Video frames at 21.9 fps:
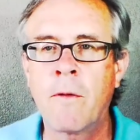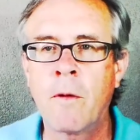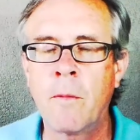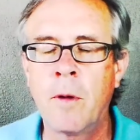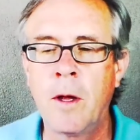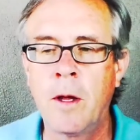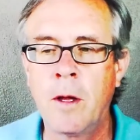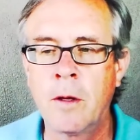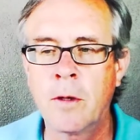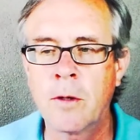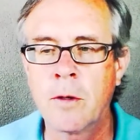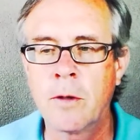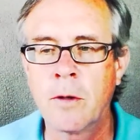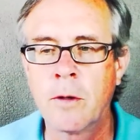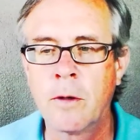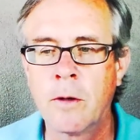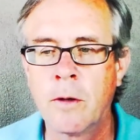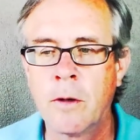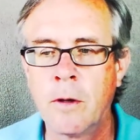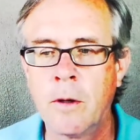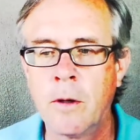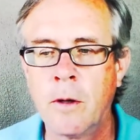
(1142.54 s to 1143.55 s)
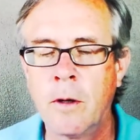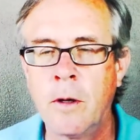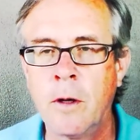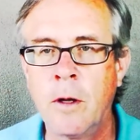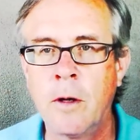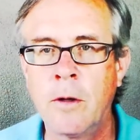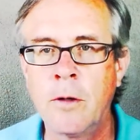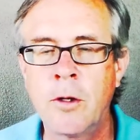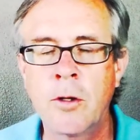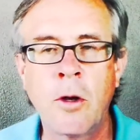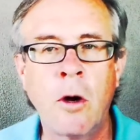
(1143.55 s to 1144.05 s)
for me.
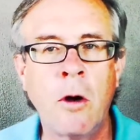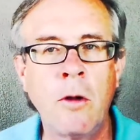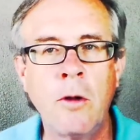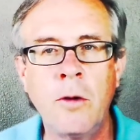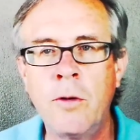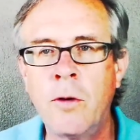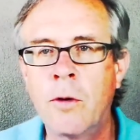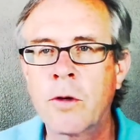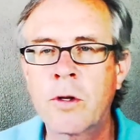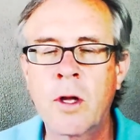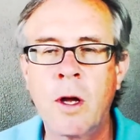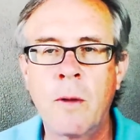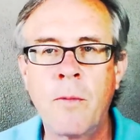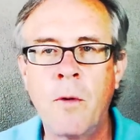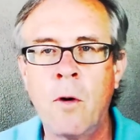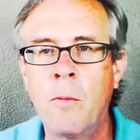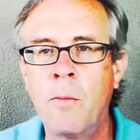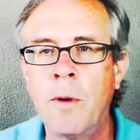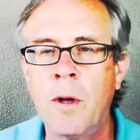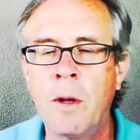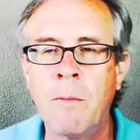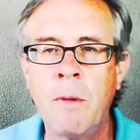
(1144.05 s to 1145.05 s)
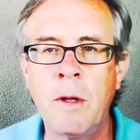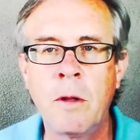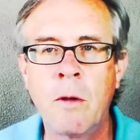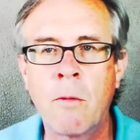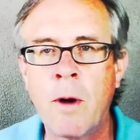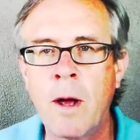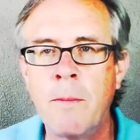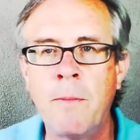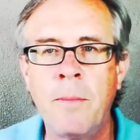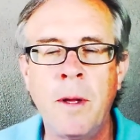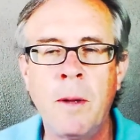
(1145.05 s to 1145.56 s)
You know, just all the doors kept opening, meet
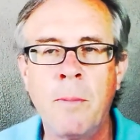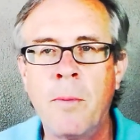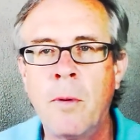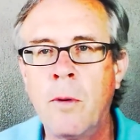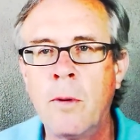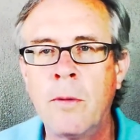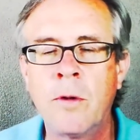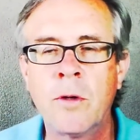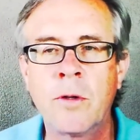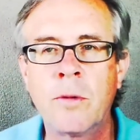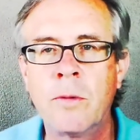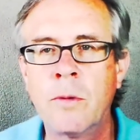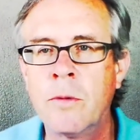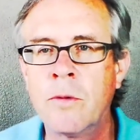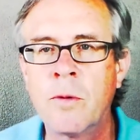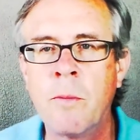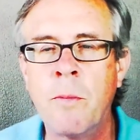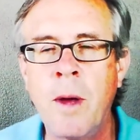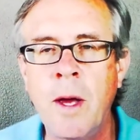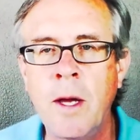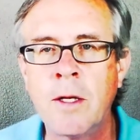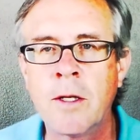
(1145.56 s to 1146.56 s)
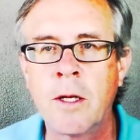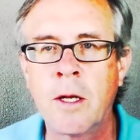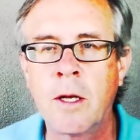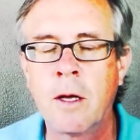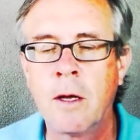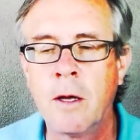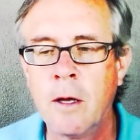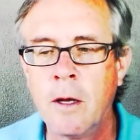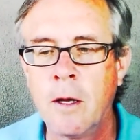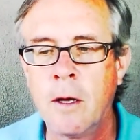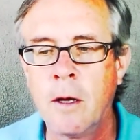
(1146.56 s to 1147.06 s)
the right people, it just it was
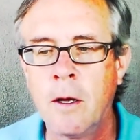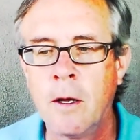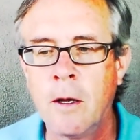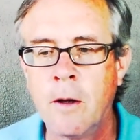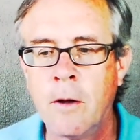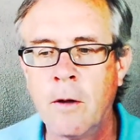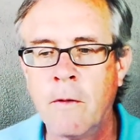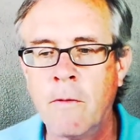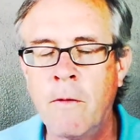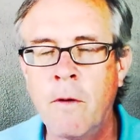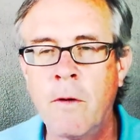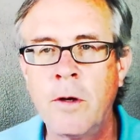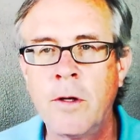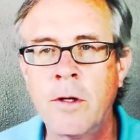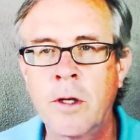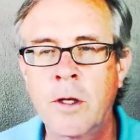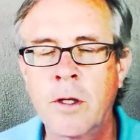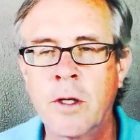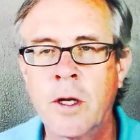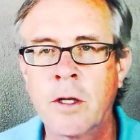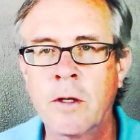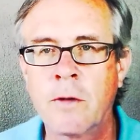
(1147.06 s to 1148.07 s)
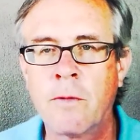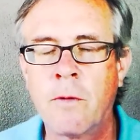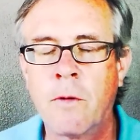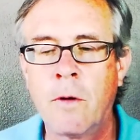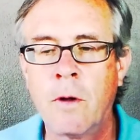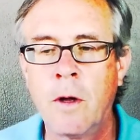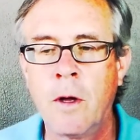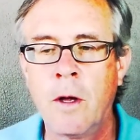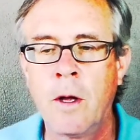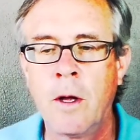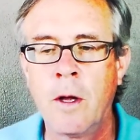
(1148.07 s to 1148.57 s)
amazing. Very successful.
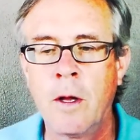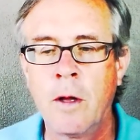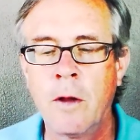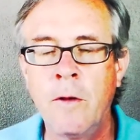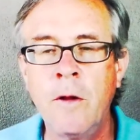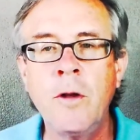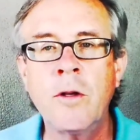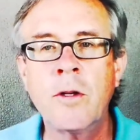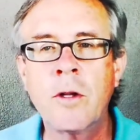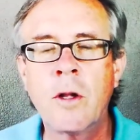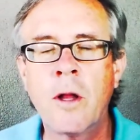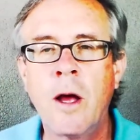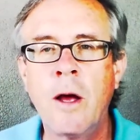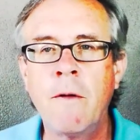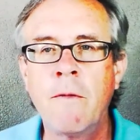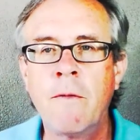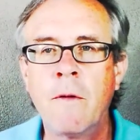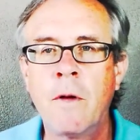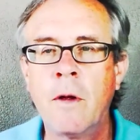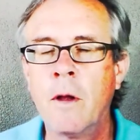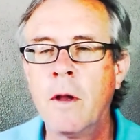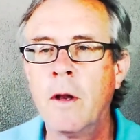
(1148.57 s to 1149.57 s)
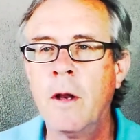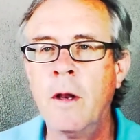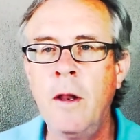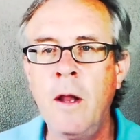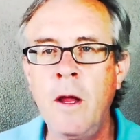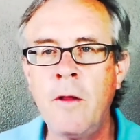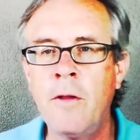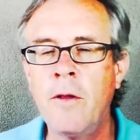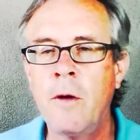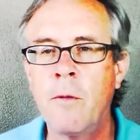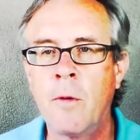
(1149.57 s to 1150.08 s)
This life,
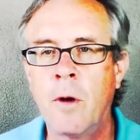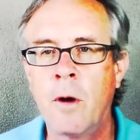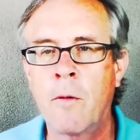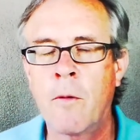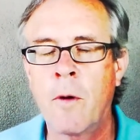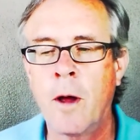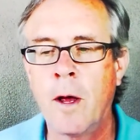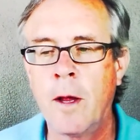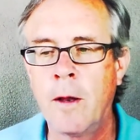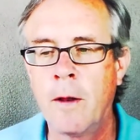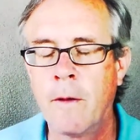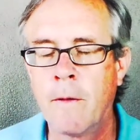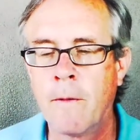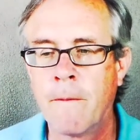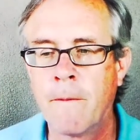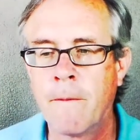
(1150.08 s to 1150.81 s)
nothing went right.